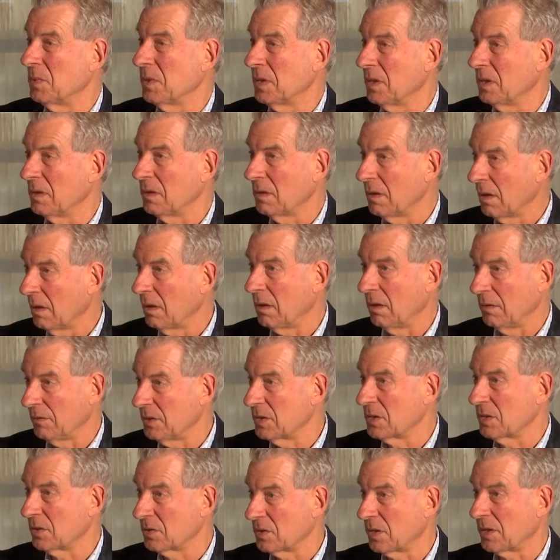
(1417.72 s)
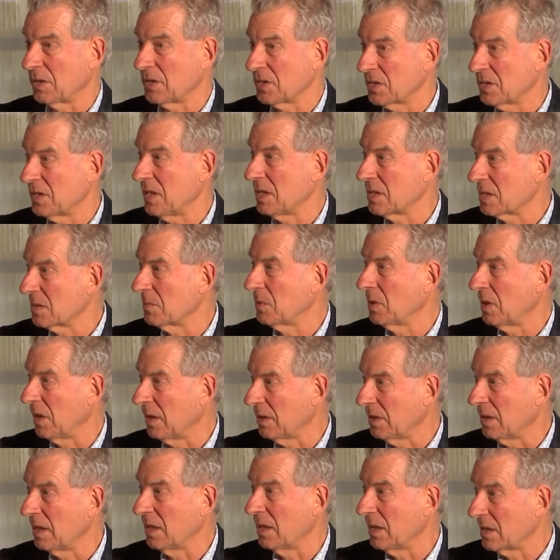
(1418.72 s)
to be, this looks like a
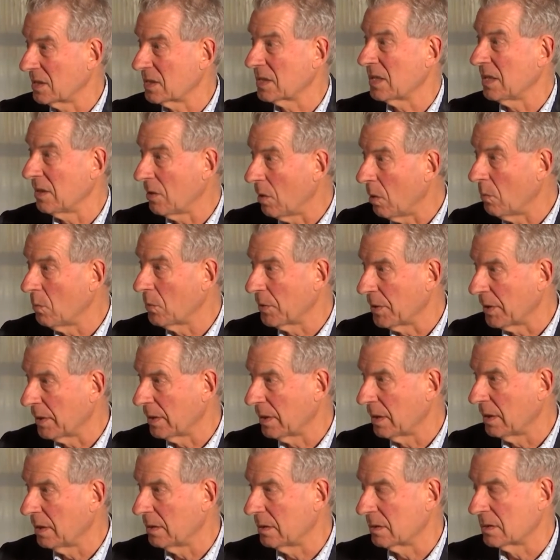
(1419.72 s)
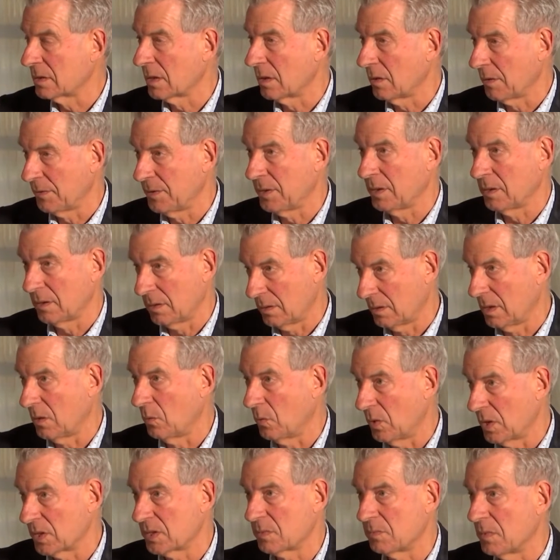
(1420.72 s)
sensible idea, let's get on with it. And so I think
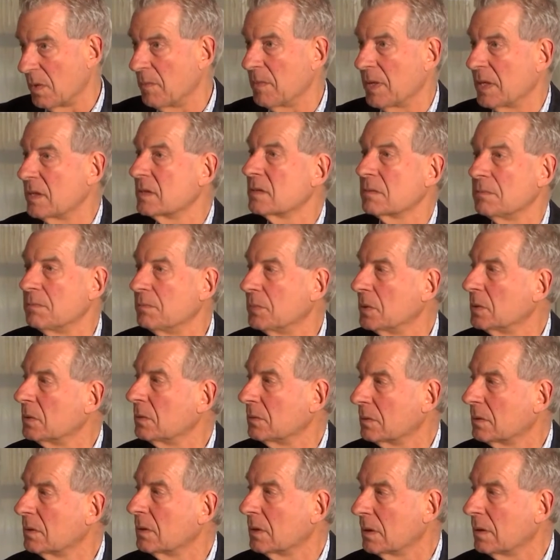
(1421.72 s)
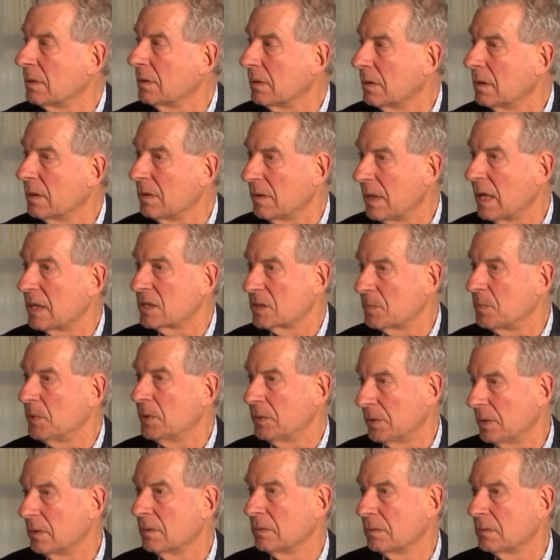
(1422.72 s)
there was momentum built in that
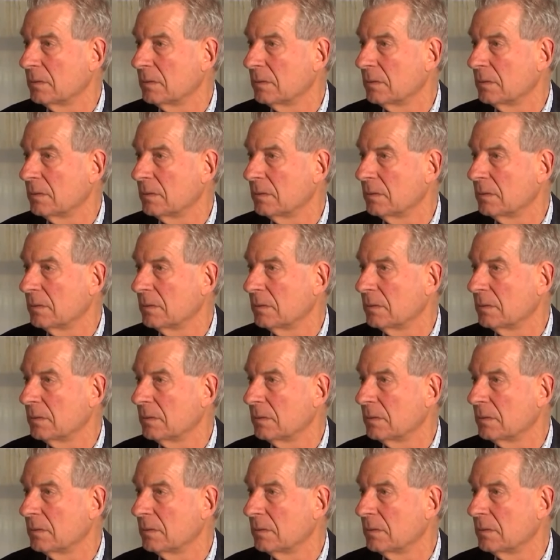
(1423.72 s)
spirit.